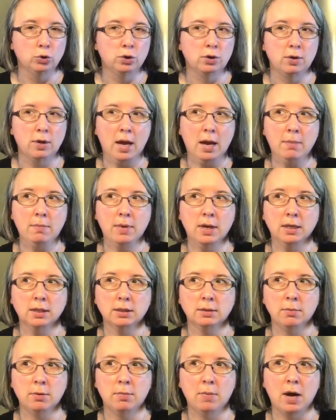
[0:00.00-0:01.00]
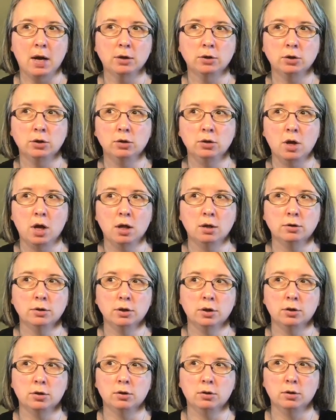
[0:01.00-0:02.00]
so that makes them about
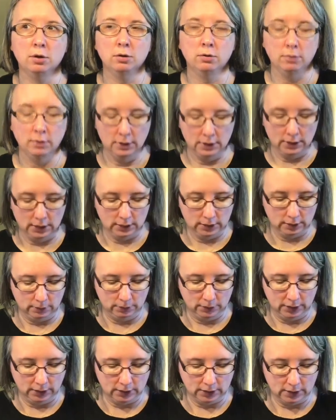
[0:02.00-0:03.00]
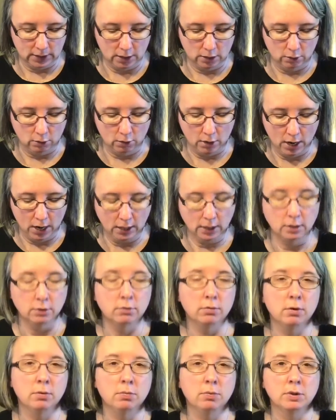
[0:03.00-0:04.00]
$2.33 a piece, and they're
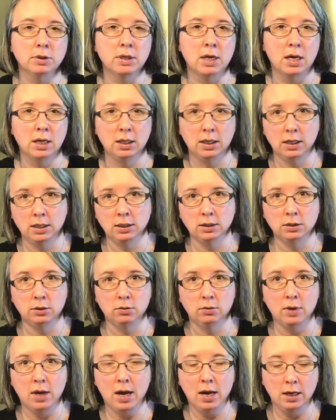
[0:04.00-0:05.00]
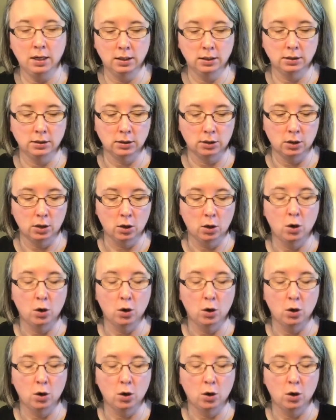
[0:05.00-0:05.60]
93% lean, so that is